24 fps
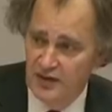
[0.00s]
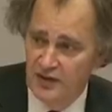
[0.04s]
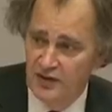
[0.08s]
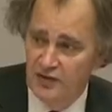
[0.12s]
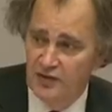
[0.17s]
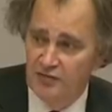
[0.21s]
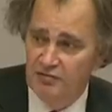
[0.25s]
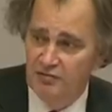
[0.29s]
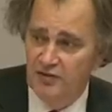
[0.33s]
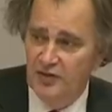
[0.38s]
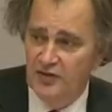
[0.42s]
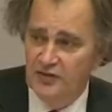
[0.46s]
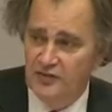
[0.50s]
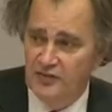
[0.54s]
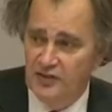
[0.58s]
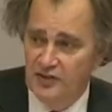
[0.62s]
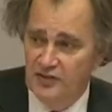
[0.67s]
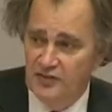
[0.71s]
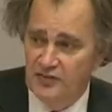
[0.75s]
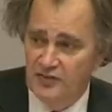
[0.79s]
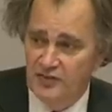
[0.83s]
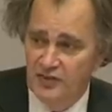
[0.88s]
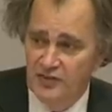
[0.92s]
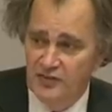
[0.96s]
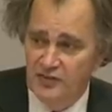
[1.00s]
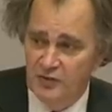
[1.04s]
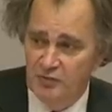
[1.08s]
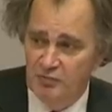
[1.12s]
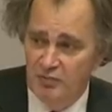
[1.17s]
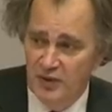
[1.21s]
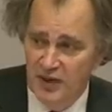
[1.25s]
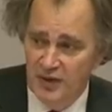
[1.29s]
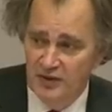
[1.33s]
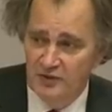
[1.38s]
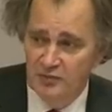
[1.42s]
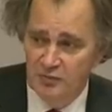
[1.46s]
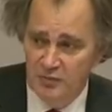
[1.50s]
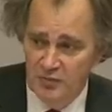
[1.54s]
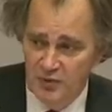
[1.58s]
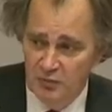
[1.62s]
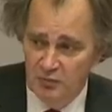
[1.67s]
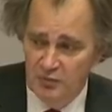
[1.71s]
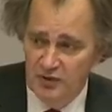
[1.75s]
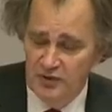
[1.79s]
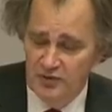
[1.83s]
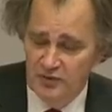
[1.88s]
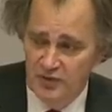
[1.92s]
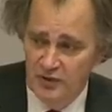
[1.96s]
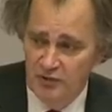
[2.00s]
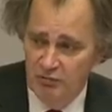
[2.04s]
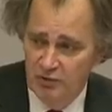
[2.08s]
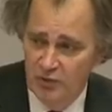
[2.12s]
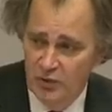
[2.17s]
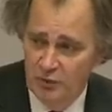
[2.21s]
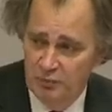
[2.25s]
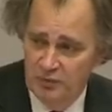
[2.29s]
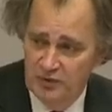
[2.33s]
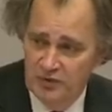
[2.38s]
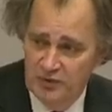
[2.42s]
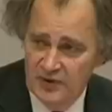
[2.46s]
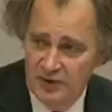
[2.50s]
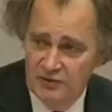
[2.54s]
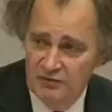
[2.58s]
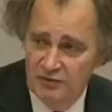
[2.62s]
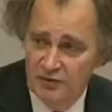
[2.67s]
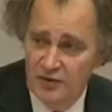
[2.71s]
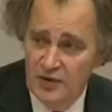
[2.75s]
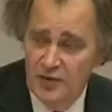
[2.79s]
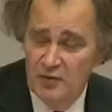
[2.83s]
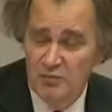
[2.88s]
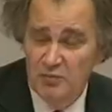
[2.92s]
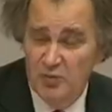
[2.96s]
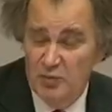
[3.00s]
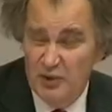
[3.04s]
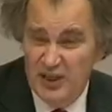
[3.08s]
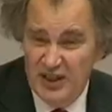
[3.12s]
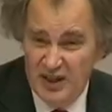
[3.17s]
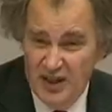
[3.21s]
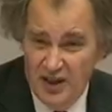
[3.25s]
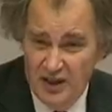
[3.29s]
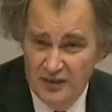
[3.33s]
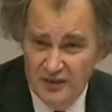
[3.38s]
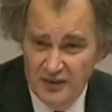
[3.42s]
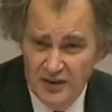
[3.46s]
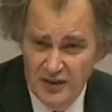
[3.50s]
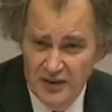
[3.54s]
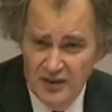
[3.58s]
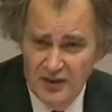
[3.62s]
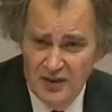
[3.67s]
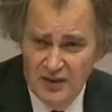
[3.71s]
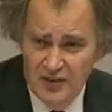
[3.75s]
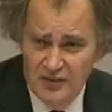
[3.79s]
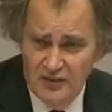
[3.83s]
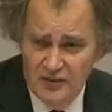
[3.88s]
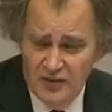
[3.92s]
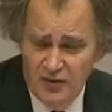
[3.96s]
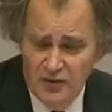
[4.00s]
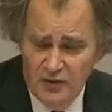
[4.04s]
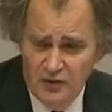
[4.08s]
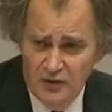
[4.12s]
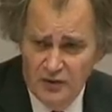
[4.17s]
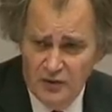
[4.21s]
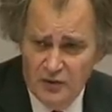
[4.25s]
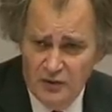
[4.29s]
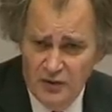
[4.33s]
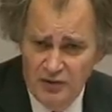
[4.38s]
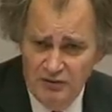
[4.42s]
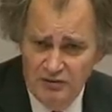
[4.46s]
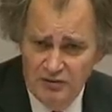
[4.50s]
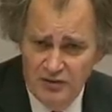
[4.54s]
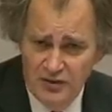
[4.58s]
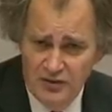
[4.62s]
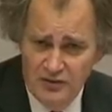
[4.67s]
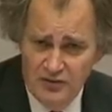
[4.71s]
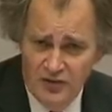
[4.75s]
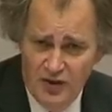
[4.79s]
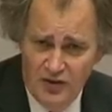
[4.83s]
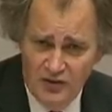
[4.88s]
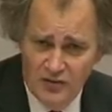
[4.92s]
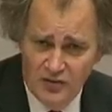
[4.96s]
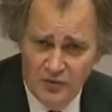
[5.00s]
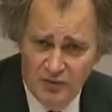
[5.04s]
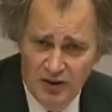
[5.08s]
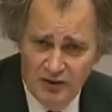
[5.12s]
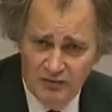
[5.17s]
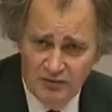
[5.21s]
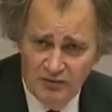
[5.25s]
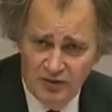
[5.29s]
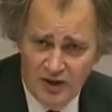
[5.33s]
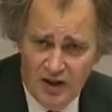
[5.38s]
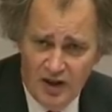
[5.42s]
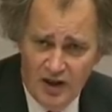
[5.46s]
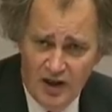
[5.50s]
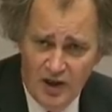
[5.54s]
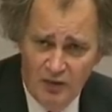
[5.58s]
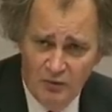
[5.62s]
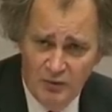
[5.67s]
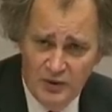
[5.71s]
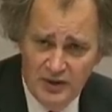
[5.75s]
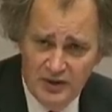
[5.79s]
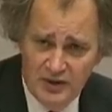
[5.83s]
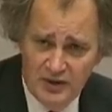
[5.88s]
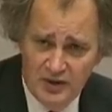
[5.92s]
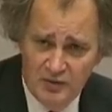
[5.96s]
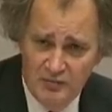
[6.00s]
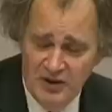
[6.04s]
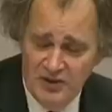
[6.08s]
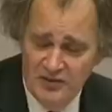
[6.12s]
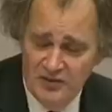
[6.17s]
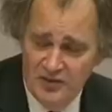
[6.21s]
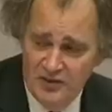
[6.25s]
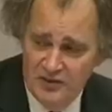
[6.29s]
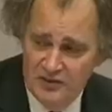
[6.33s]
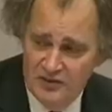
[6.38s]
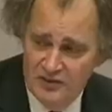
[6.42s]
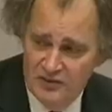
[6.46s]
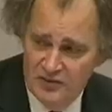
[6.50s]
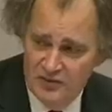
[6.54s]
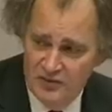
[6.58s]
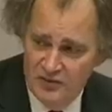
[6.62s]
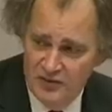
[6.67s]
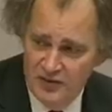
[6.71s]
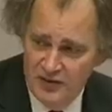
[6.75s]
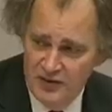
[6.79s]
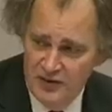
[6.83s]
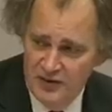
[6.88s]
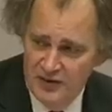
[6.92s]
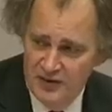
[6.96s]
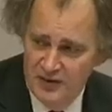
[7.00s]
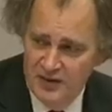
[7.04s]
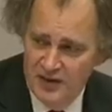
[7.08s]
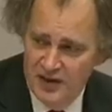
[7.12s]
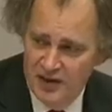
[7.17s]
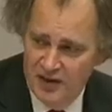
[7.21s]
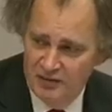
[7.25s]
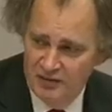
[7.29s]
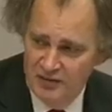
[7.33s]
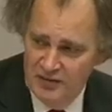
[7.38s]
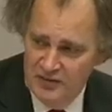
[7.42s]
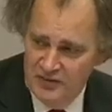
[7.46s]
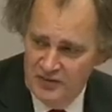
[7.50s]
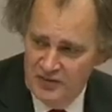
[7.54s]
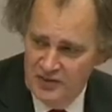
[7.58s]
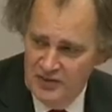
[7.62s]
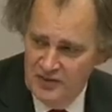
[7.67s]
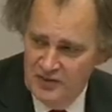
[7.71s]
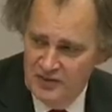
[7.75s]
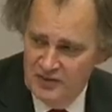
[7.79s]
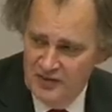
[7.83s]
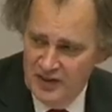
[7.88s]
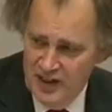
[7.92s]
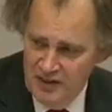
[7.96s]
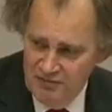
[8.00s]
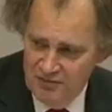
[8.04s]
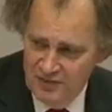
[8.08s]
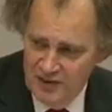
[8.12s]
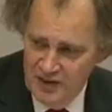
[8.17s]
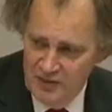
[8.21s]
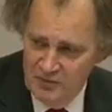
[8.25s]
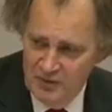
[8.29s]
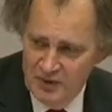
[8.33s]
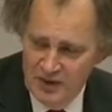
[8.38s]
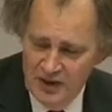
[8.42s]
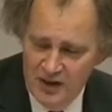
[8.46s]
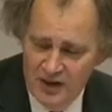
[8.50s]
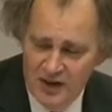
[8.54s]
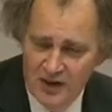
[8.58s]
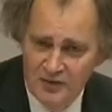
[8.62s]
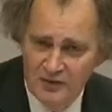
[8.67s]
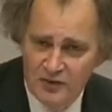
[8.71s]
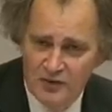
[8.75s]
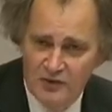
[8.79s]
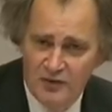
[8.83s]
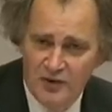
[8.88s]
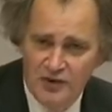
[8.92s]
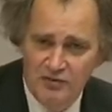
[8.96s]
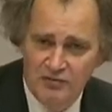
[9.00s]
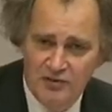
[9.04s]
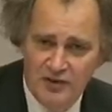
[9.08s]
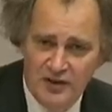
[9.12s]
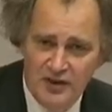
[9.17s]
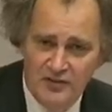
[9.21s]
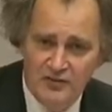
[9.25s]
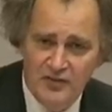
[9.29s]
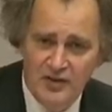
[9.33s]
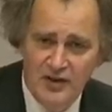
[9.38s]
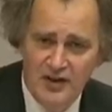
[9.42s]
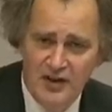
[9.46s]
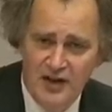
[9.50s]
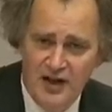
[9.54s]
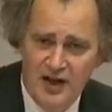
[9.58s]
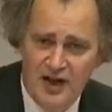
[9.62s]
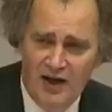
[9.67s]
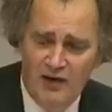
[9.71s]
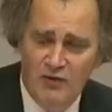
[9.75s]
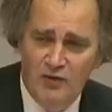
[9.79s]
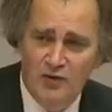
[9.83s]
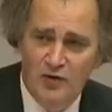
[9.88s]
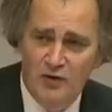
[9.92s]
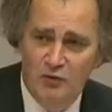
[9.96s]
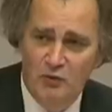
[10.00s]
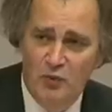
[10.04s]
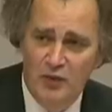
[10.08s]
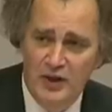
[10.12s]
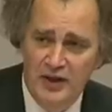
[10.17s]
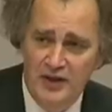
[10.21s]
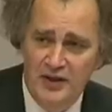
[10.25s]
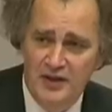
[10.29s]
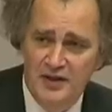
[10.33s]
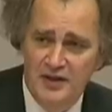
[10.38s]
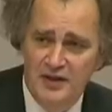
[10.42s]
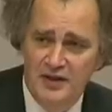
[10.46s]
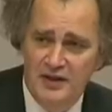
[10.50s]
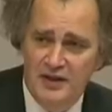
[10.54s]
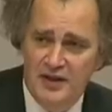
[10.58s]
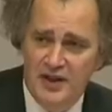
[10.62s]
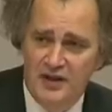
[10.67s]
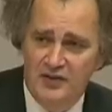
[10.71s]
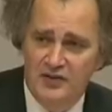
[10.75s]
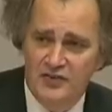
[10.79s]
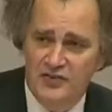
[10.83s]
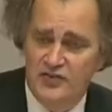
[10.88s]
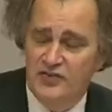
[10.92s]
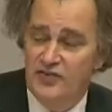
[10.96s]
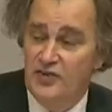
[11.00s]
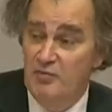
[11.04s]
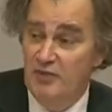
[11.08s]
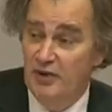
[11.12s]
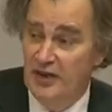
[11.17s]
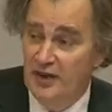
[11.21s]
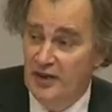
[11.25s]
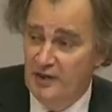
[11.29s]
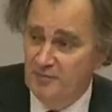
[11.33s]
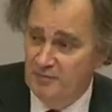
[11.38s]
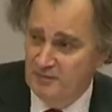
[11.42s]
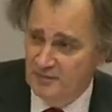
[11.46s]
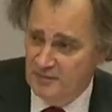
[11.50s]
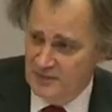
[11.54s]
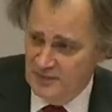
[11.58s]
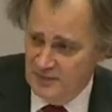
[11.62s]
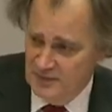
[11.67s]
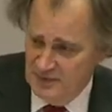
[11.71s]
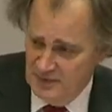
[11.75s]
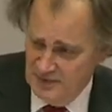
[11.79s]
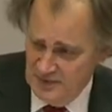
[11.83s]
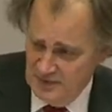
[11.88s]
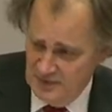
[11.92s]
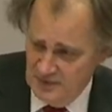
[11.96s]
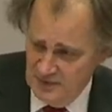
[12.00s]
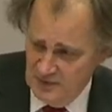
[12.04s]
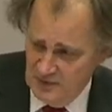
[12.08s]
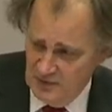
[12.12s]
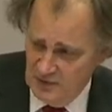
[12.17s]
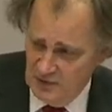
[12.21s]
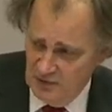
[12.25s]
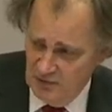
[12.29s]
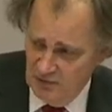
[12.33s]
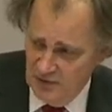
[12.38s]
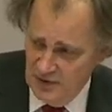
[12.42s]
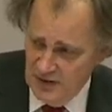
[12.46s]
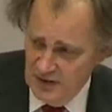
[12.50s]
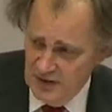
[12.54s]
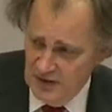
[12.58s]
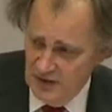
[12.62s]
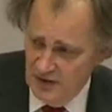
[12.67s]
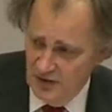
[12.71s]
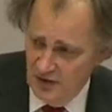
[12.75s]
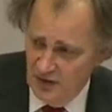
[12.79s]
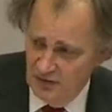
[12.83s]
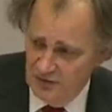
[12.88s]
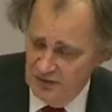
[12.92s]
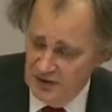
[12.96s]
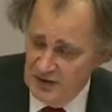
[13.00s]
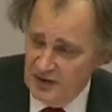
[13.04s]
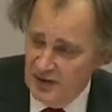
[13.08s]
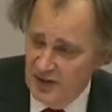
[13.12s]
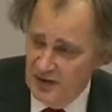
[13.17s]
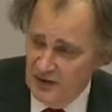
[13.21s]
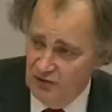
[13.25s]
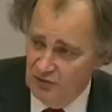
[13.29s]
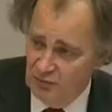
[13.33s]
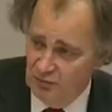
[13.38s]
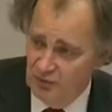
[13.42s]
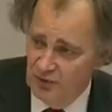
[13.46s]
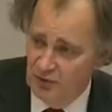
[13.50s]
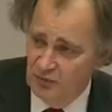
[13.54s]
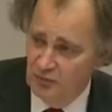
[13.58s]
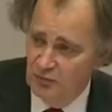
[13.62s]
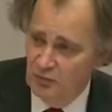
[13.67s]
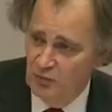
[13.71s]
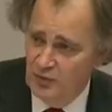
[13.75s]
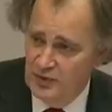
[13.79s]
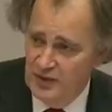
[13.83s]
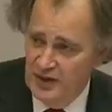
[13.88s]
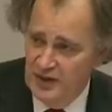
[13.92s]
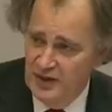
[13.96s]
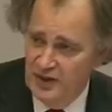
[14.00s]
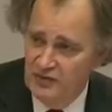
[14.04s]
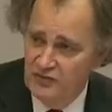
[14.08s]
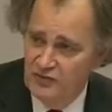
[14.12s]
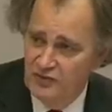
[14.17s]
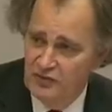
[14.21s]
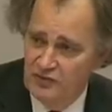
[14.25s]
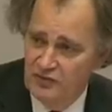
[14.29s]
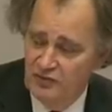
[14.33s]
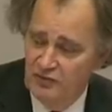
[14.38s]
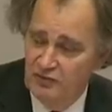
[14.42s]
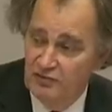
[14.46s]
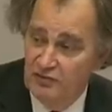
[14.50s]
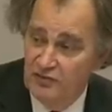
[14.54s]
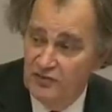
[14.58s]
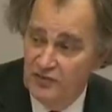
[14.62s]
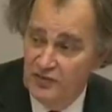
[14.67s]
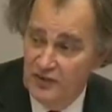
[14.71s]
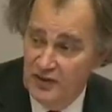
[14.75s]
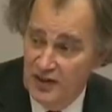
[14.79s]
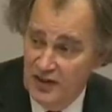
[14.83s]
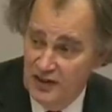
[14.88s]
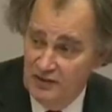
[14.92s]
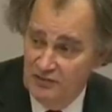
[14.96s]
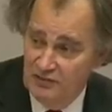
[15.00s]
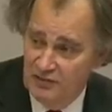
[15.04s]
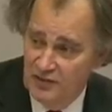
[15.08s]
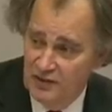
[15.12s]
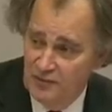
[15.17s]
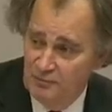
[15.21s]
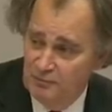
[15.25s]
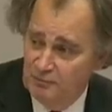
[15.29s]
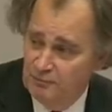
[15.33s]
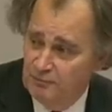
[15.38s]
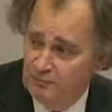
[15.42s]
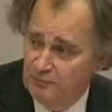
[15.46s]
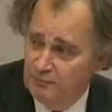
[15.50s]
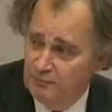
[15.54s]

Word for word: in the first instance, but, but we see real potential. But we can't, so the question is not so much are we committed to the R S Cs in F E, we are, the question is how can we get a similar degree of engagement within institutions in H E?